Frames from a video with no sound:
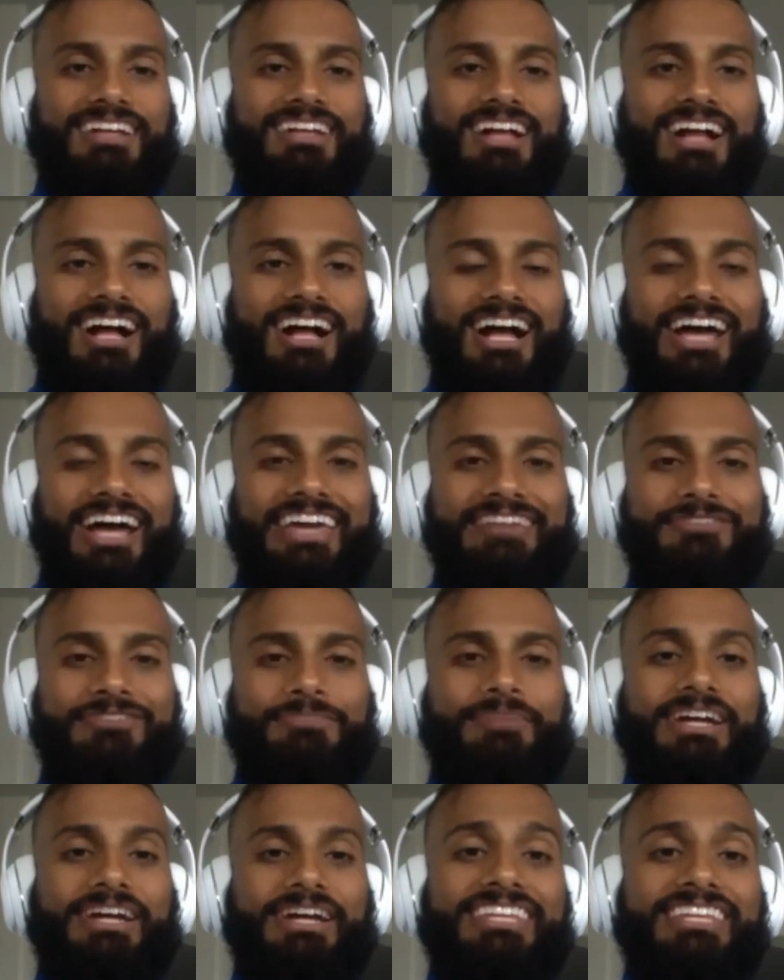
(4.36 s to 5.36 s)
Hi,
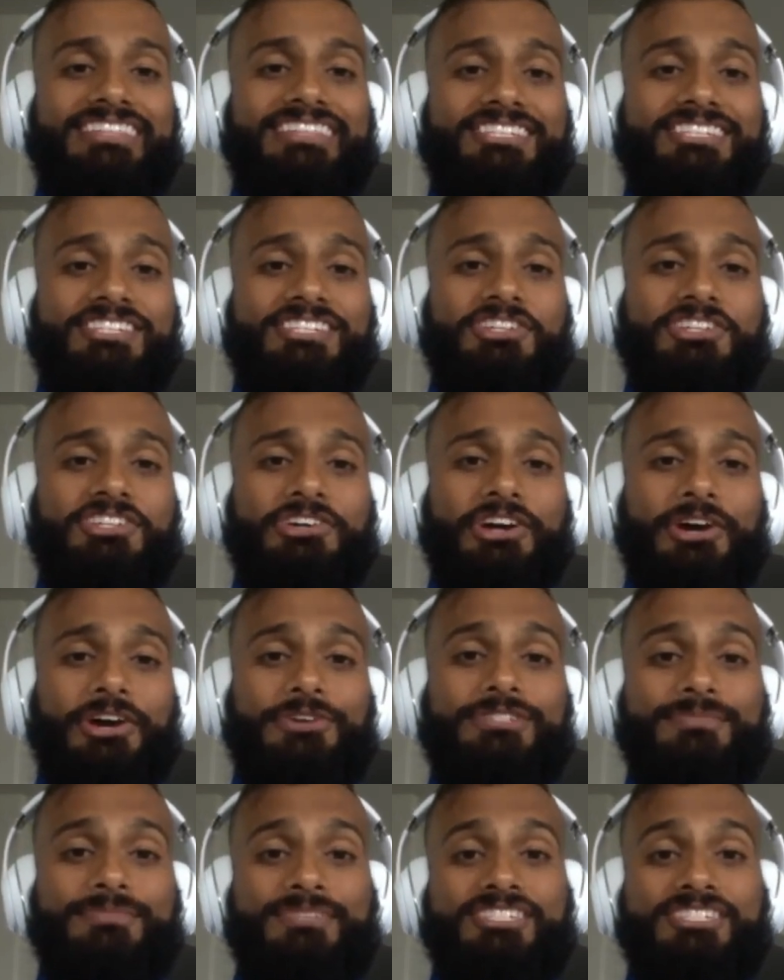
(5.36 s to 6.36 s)
everybody. This is your
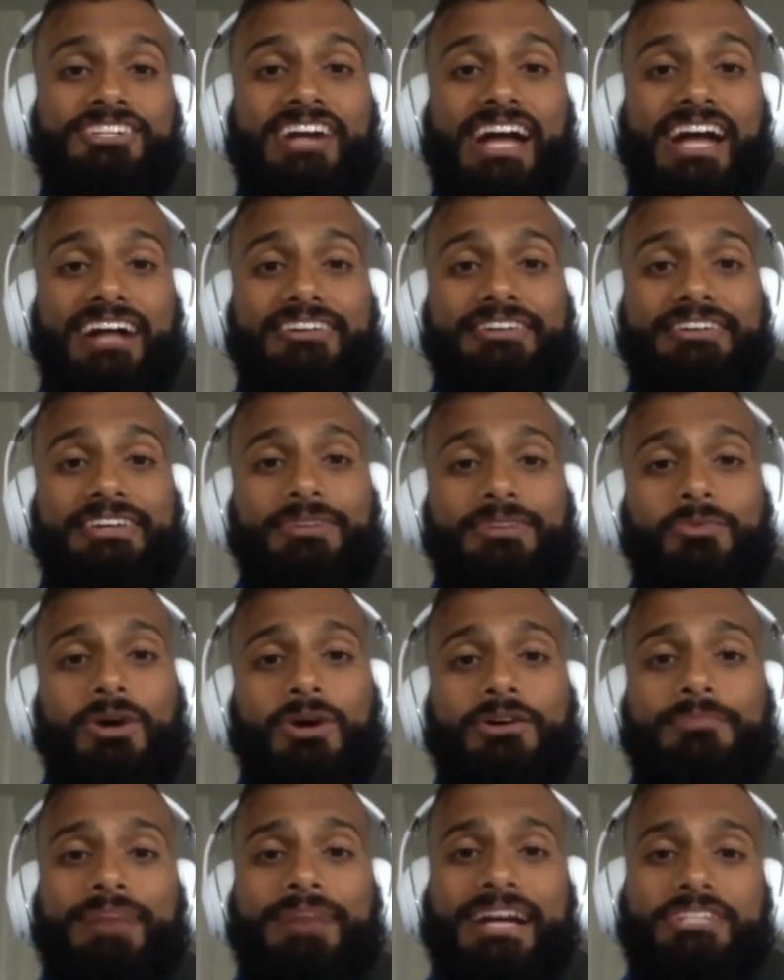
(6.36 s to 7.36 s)
host, Mr. Alan, and
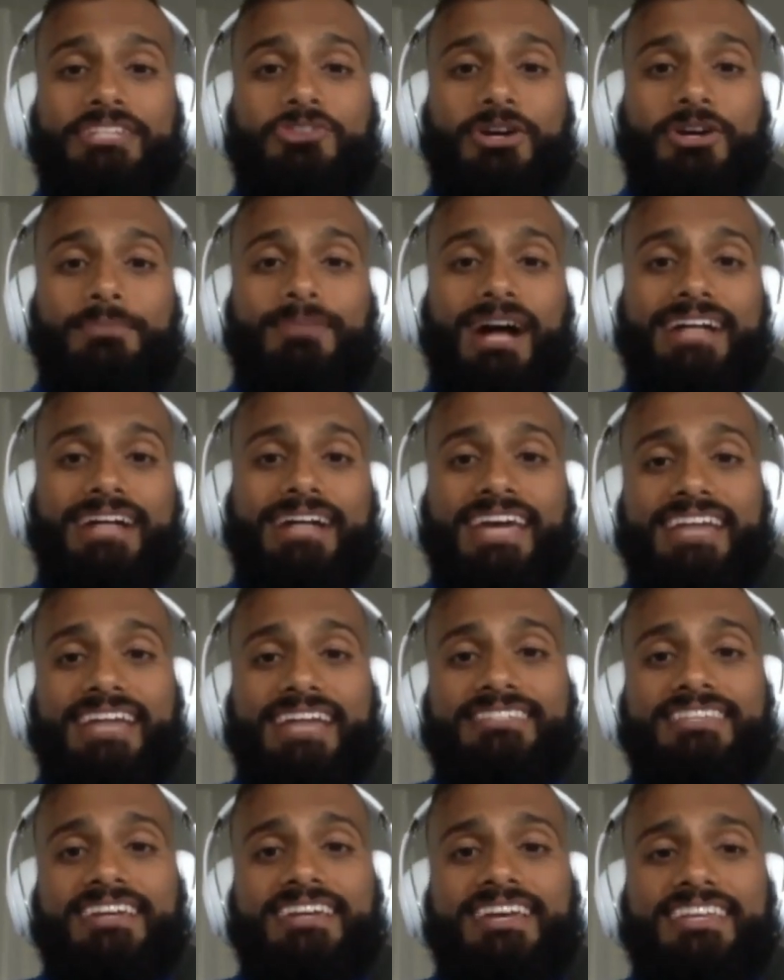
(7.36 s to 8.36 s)
welcome back to our podcast.
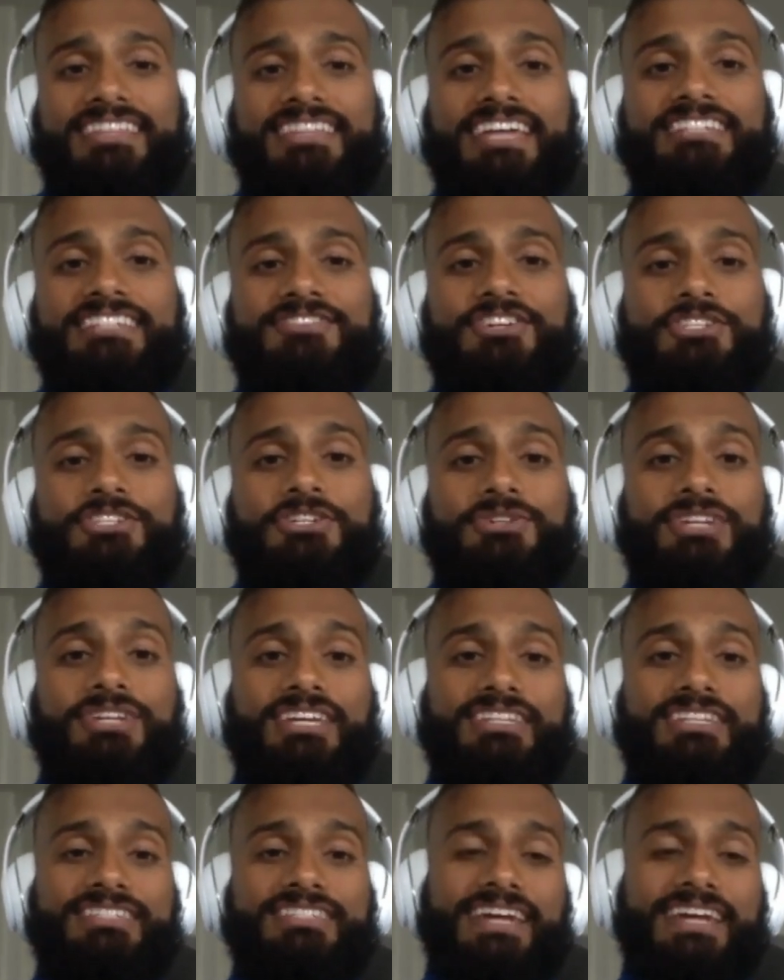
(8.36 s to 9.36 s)
Thanks for tuning
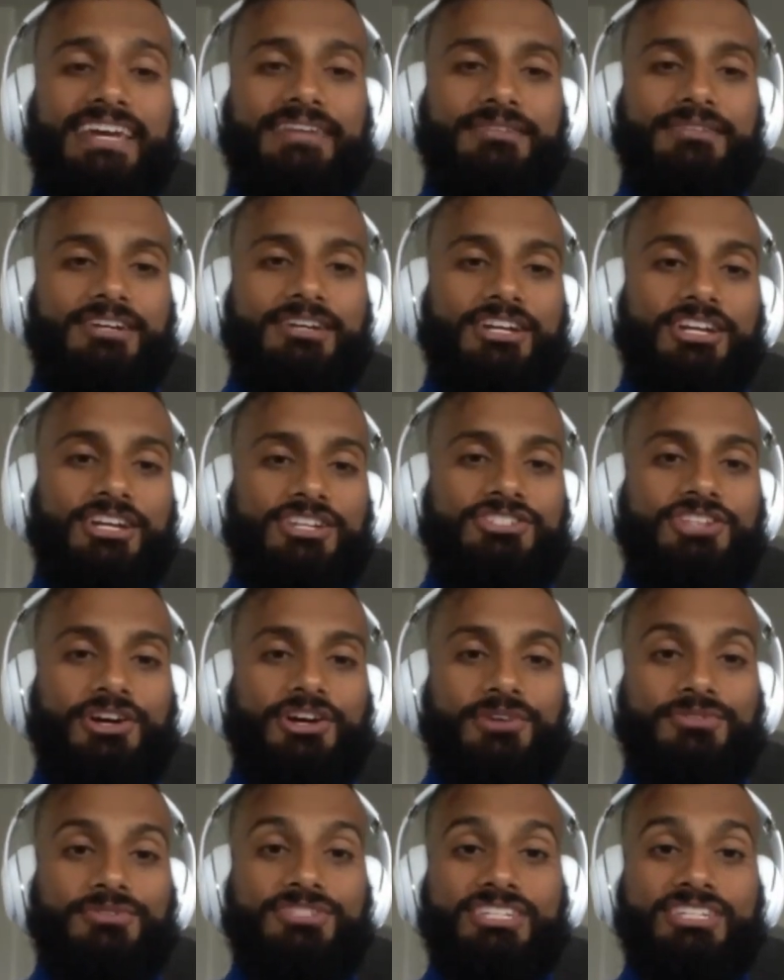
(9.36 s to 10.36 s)
in today.
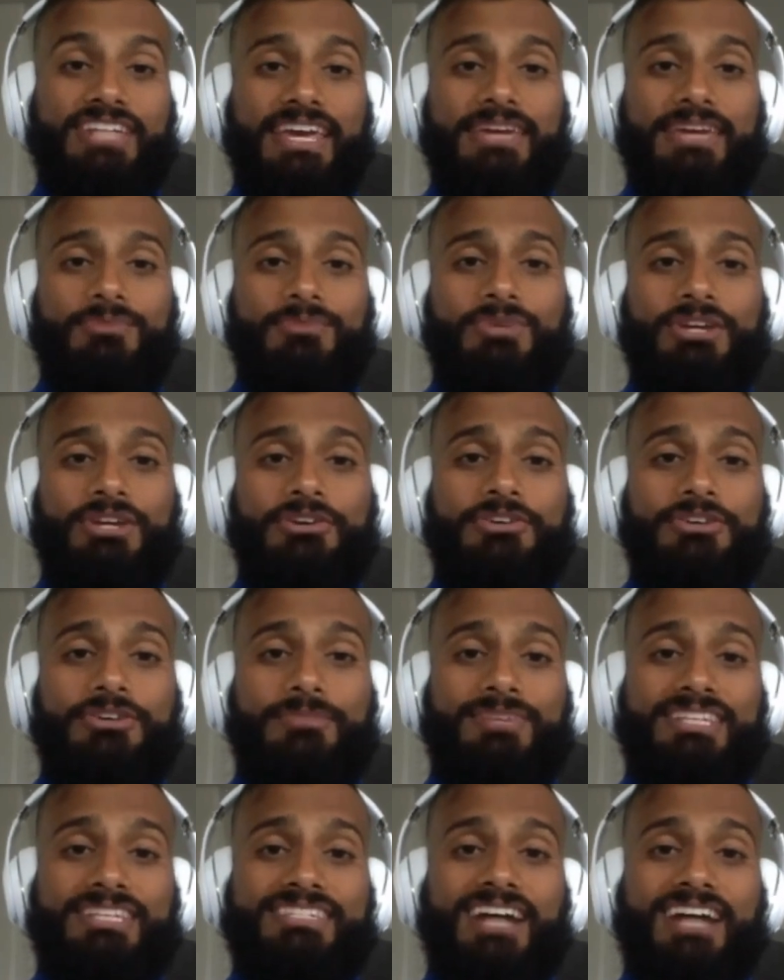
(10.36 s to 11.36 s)
So, today we are going to
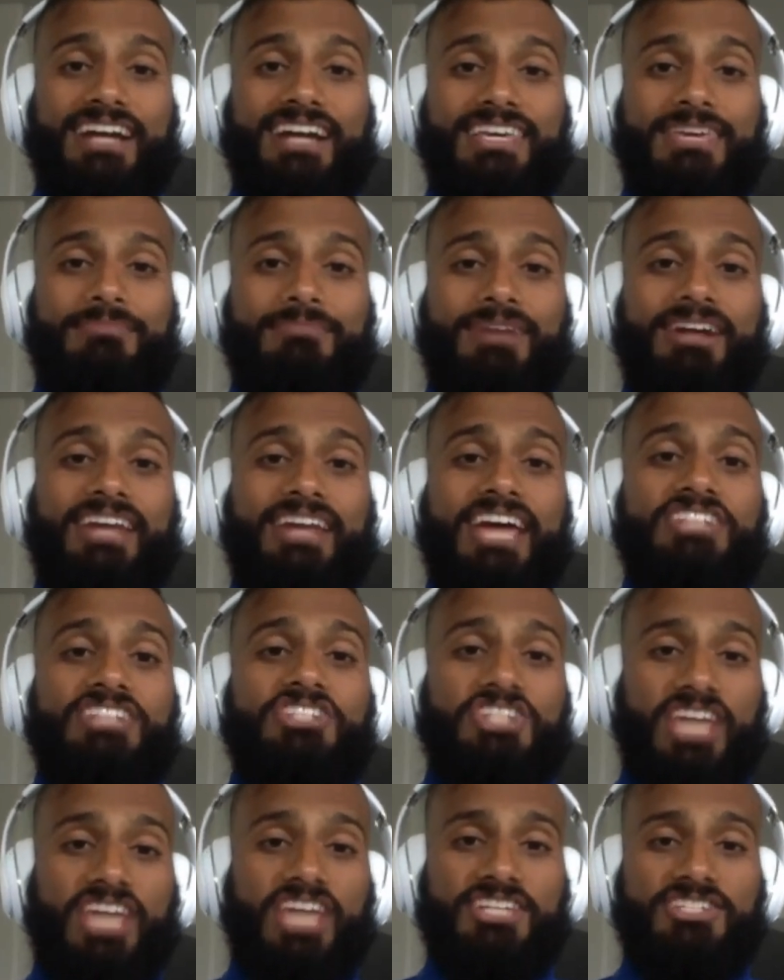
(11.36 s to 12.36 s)
be talking about
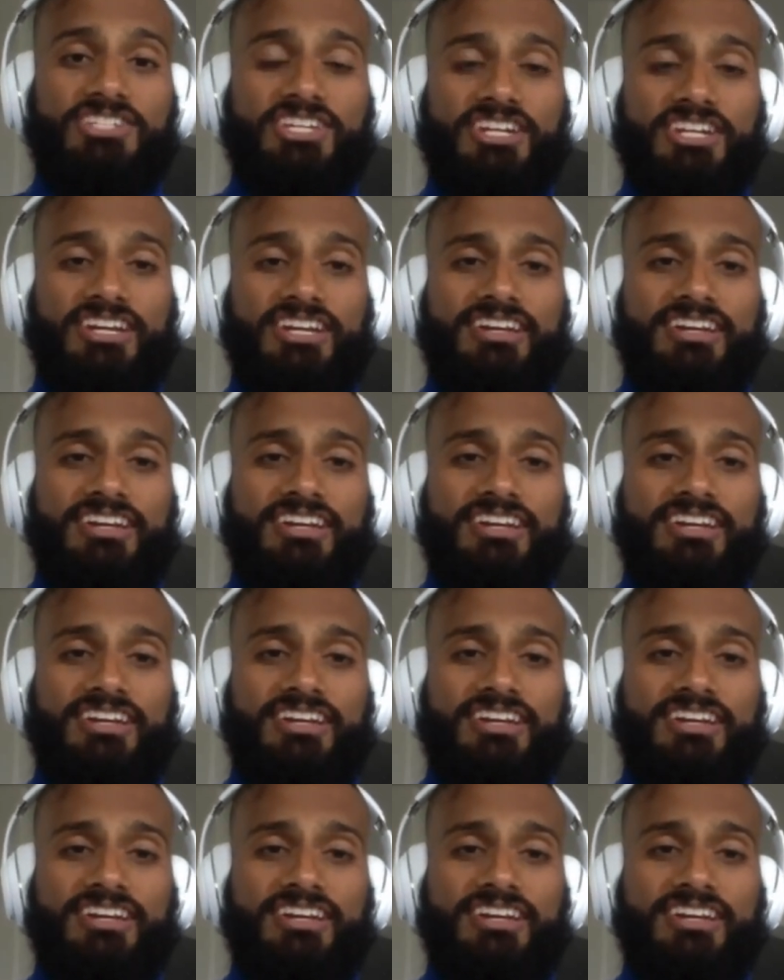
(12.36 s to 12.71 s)
education.